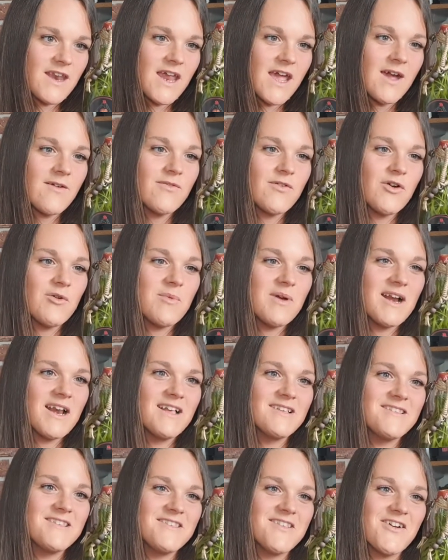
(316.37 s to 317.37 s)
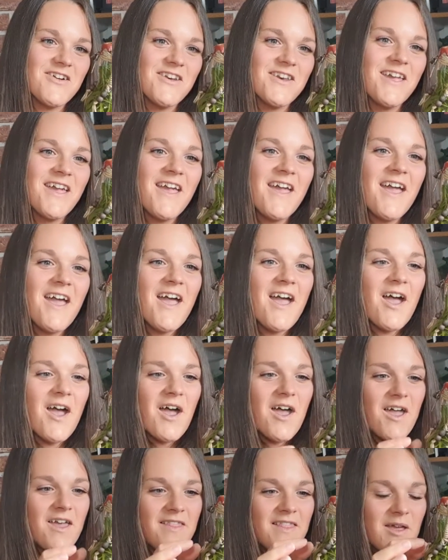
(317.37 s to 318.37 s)
I haven't got my glasses on.
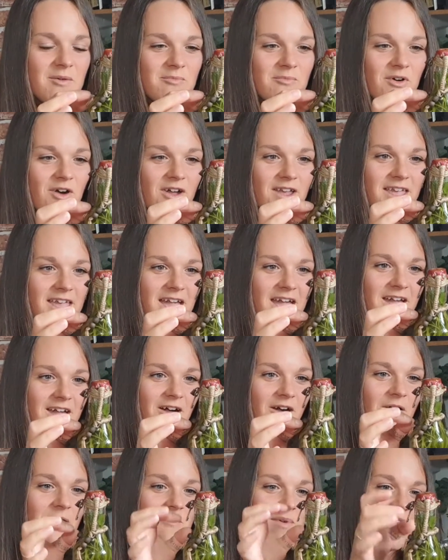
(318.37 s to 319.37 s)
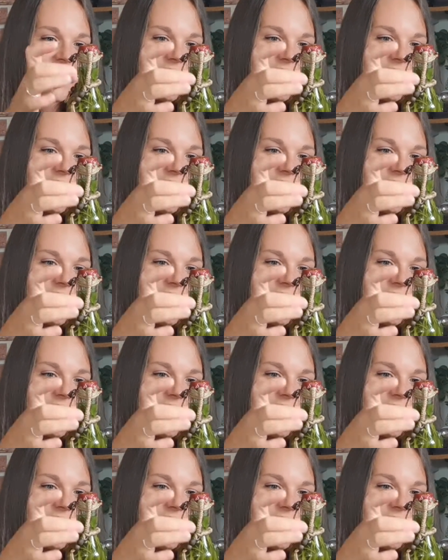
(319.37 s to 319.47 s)
And then, yeah, oh my